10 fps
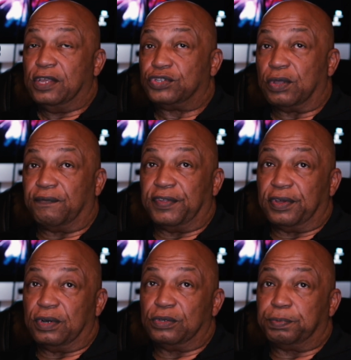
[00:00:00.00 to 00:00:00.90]
So for
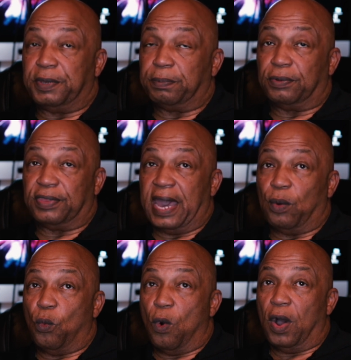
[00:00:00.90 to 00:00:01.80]
those people
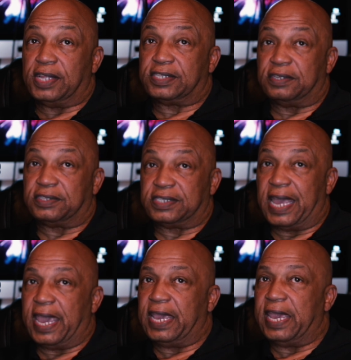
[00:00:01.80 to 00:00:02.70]
that want to
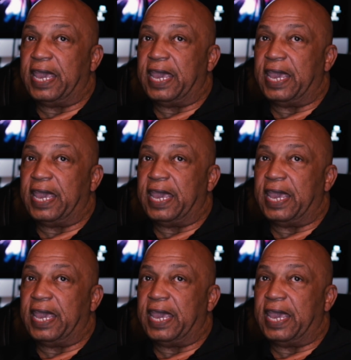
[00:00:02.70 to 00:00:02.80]
stay